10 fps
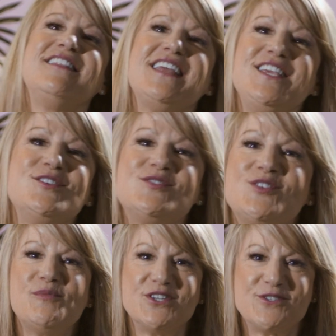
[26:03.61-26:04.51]
Thank you
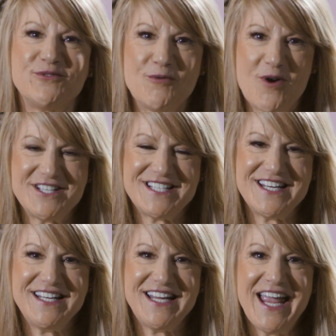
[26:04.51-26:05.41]
much for
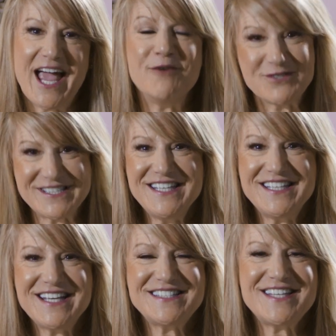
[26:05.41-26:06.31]
watching, and we'll see you
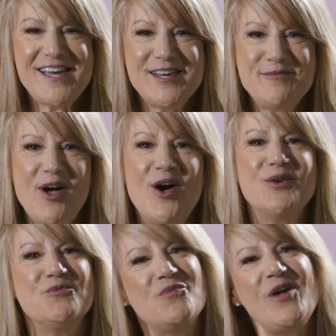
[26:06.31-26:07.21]
next time
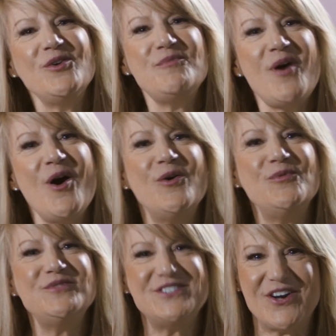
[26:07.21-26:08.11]
on Welcome
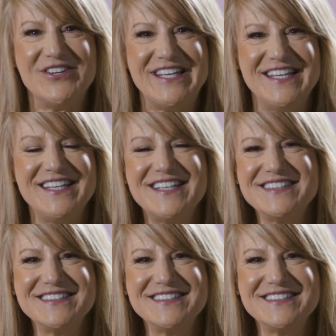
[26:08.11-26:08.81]
Home Doggy.